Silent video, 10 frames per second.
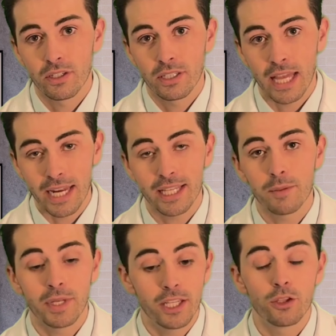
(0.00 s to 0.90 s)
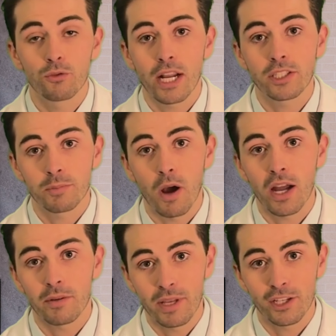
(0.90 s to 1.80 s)
getting them in the right
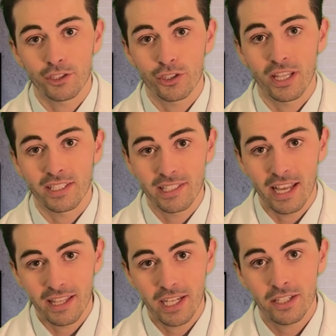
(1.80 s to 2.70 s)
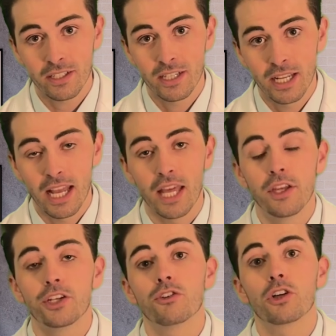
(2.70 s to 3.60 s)
spot and making sure they stay there, and
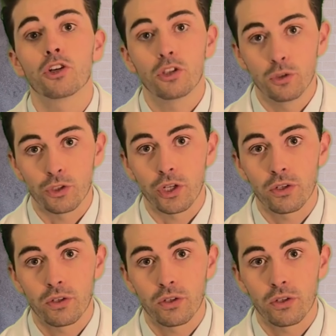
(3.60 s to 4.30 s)
then your occlusion.